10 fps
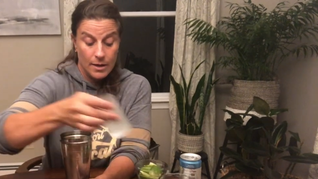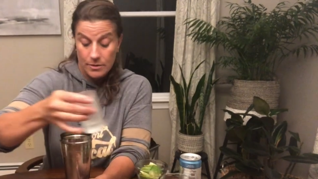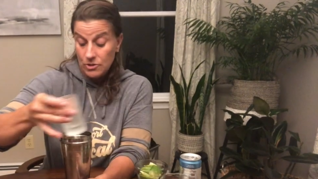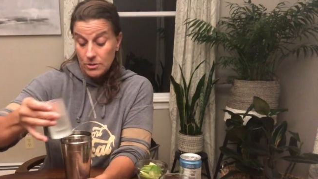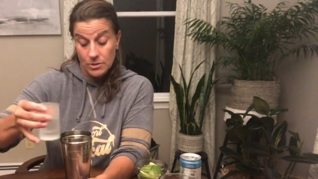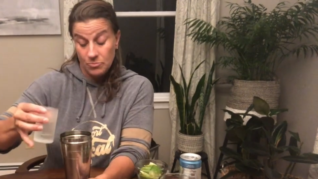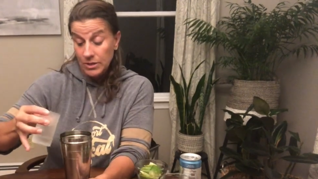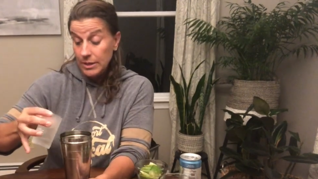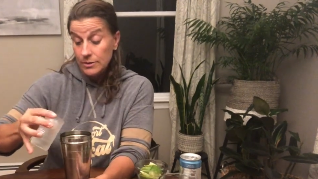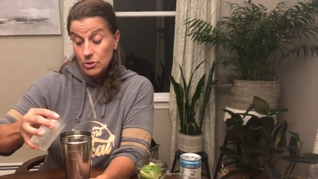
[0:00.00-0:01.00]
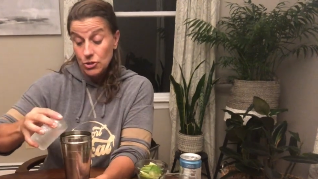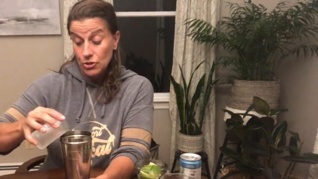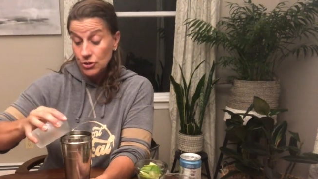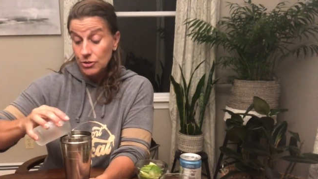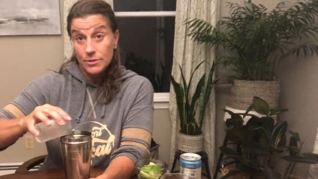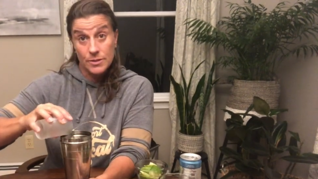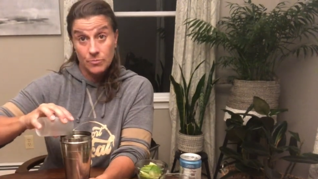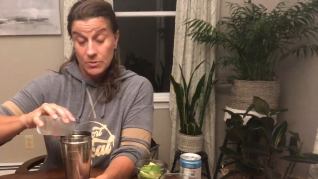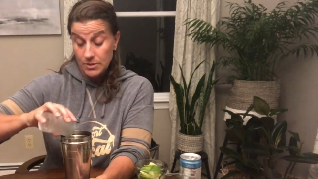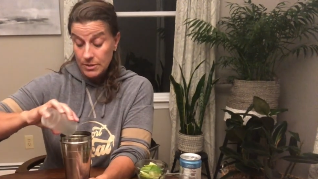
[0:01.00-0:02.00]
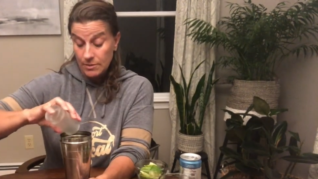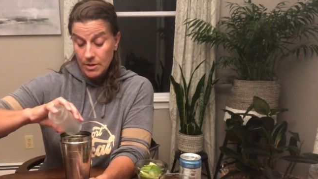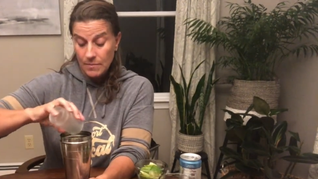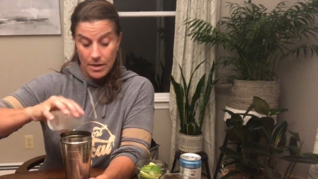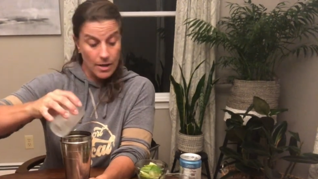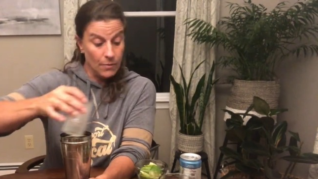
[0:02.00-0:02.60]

just a plain sugar simple syrup.